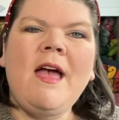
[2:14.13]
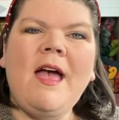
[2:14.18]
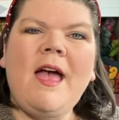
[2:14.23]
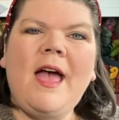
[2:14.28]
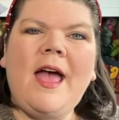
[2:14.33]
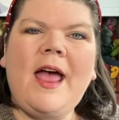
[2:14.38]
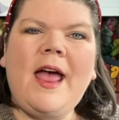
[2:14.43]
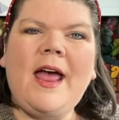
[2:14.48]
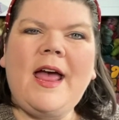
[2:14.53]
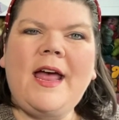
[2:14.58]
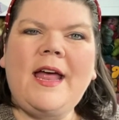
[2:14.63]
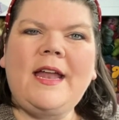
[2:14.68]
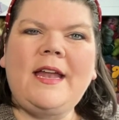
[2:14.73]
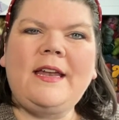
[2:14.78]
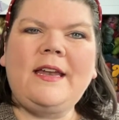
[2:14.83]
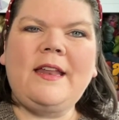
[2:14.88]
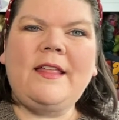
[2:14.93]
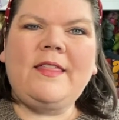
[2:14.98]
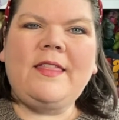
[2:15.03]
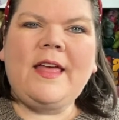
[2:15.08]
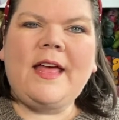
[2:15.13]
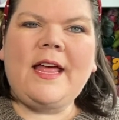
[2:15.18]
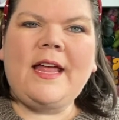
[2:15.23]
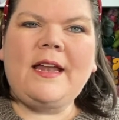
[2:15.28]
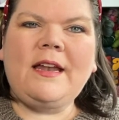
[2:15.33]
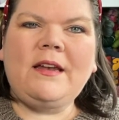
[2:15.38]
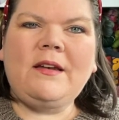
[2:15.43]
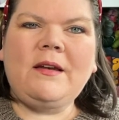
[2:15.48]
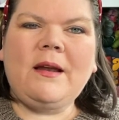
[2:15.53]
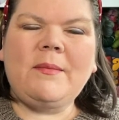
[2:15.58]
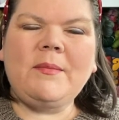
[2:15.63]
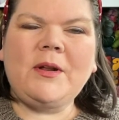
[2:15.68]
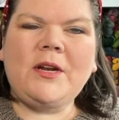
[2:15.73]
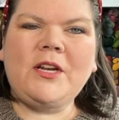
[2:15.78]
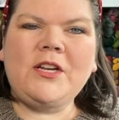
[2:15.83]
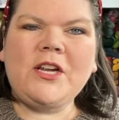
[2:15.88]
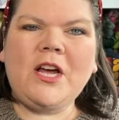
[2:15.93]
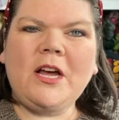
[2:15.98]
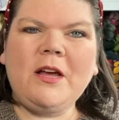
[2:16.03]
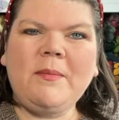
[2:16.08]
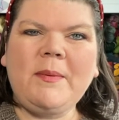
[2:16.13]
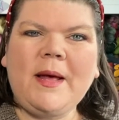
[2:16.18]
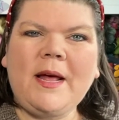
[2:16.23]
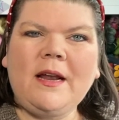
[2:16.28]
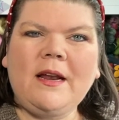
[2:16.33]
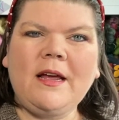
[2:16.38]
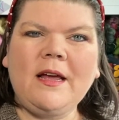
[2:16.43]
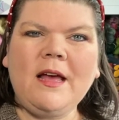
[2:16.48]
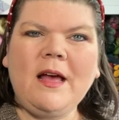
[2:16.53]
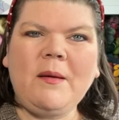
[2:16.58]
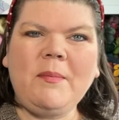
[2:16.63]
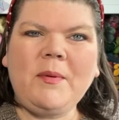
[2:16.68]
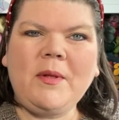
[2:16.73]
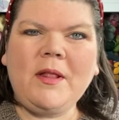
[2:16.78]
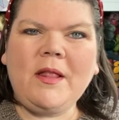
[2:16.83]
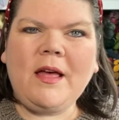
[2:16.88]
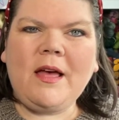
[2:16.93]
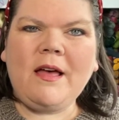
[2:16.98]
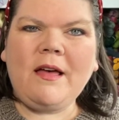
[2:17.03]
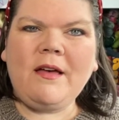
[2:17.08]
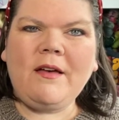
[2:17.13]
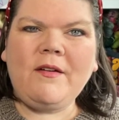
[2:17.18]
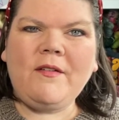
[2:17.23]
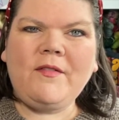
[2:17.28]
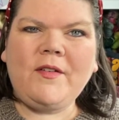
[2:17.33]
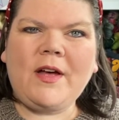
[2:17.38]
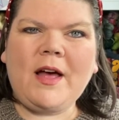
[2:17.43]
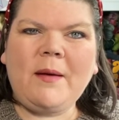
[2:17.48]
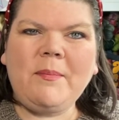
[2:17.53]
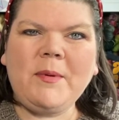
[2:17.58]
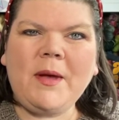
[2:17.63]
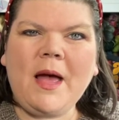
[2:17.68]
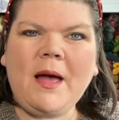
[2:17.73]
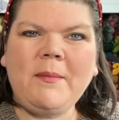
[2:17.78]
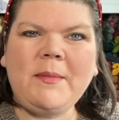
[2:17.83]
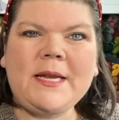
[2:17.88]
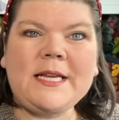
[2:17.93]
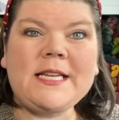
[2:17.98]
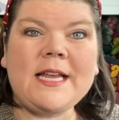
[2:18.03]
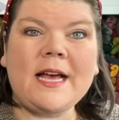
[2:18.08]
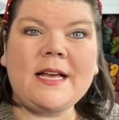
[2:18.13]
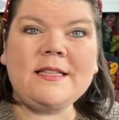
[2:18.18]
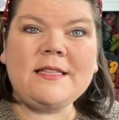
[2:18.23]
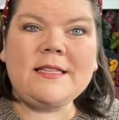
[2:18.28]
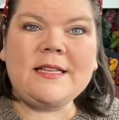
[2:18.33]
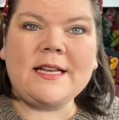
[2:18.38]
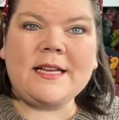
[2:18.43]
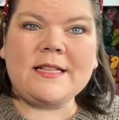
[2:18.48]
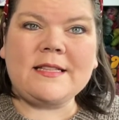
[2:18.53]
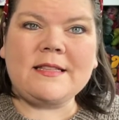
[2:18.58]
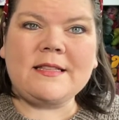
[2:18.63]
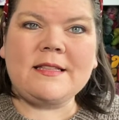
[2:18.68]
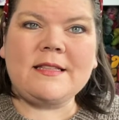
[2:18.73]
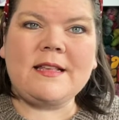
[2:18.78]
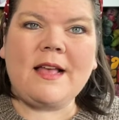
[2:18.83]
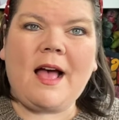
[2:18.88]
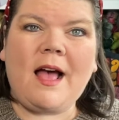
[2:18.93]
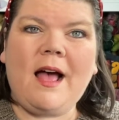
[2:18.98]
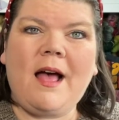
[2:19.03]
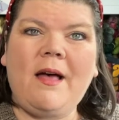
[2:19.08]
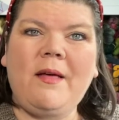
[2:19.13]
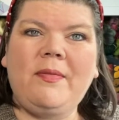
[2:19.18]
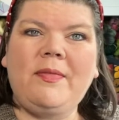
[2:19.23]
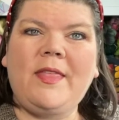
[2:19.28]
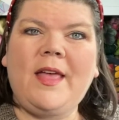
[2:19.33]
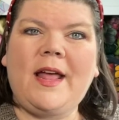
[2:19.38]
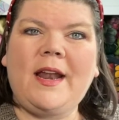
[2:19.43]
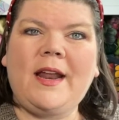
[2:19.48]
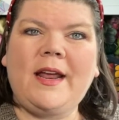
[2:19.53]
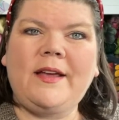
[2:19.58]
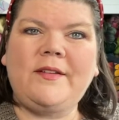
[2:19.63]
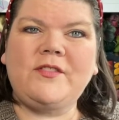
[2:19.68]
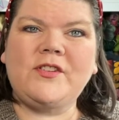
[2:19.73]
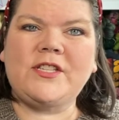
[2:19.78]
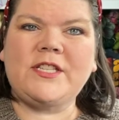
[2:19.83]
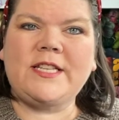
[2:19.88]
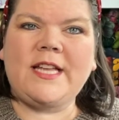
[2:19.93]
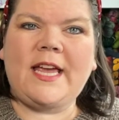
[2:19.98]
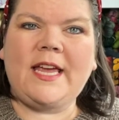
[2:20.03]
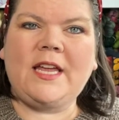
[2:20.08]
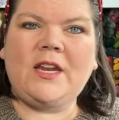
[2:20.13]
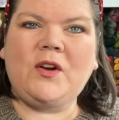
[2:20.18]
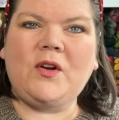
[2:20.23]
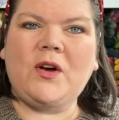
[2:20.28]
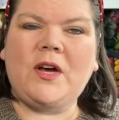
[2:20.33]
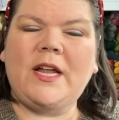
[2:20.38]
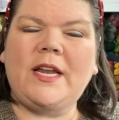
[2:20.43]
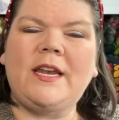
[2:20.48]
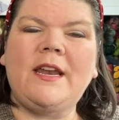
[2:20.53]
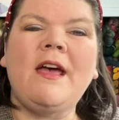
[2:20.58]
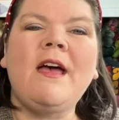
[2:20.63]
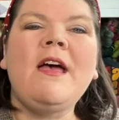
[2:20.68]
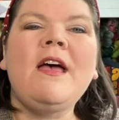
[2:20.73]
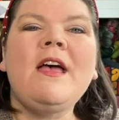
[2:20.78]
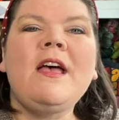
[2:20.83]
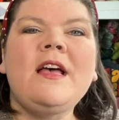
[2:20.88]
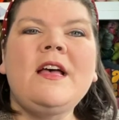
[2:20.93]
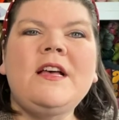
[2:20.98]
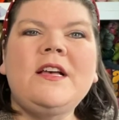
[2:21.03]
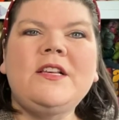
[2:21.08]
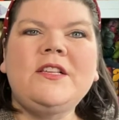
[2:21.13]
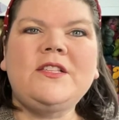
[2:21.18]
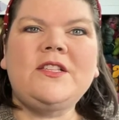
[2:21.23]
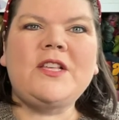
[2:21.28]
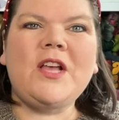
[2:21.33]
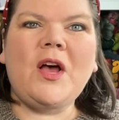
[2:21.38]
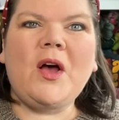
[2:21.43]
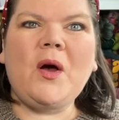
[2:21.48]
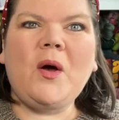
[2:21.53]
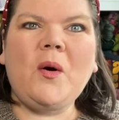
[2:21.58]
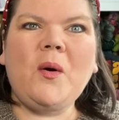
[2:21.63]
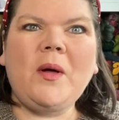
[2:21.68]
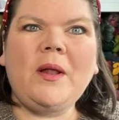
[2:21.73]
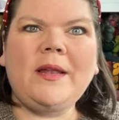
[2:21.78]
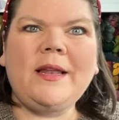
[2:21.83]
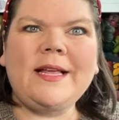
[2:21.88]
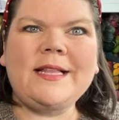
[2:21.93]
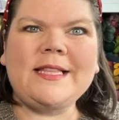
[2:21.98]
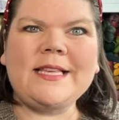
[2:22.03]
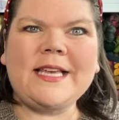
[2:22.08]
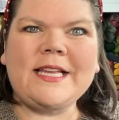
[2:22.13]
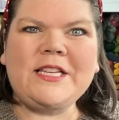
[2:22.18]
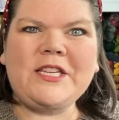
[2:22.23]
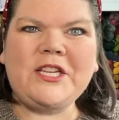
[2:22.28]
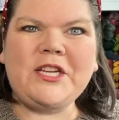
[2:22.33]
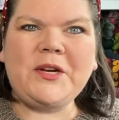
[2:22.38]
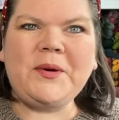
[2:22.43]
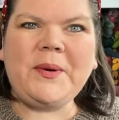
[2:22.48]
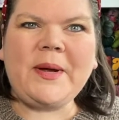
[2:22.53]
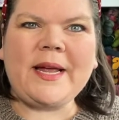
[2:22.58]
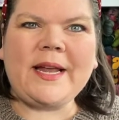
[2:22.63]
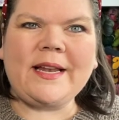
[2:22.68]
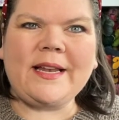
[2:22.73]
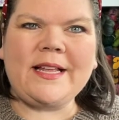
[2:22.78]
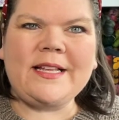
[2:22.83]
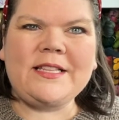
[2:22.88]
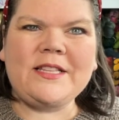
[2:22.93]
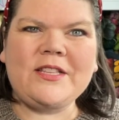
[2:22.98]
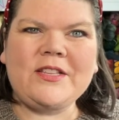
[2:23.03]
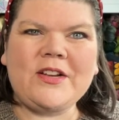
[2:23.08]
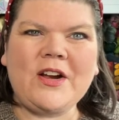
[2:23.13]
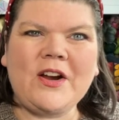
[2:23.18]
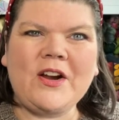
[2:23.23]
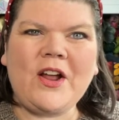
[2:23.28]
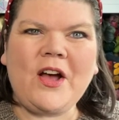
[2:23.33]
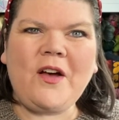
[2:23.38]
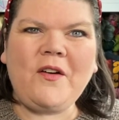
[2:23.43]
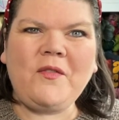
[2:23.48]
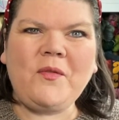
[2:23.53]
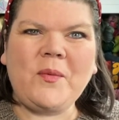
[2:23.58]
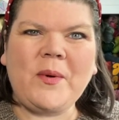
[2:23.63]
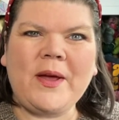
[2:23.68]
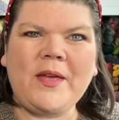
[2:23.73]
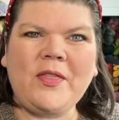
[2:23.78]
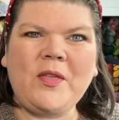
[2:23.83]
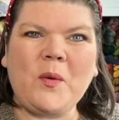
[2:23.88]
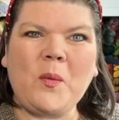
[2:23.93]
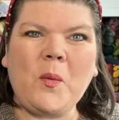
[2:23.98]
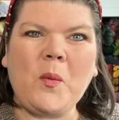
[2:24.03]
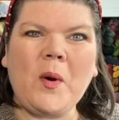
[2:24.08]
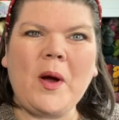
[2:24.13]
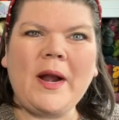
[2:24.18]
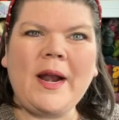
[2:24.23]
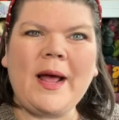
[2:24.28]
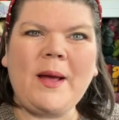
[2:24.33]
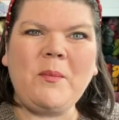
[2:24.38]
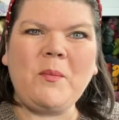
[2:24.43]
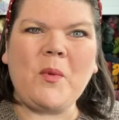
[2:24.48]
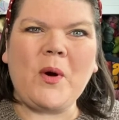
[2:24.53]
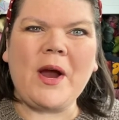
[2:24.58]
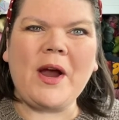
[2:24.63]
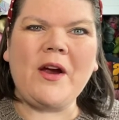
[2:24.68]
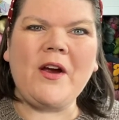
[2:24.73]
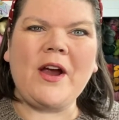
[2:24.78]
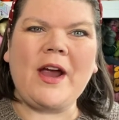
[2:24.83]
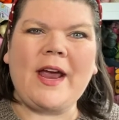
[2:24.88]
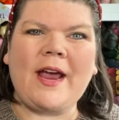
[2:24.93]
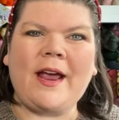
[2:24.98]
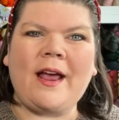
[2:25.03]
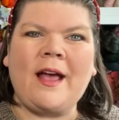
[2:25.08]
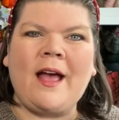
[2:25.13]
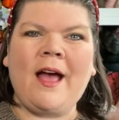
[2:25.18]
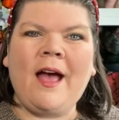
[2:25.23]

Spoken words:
And then I'm going to talk about a couple of upcoming test knits that I have just taken on. So let's get to it. Let's start off with what I'm wearing.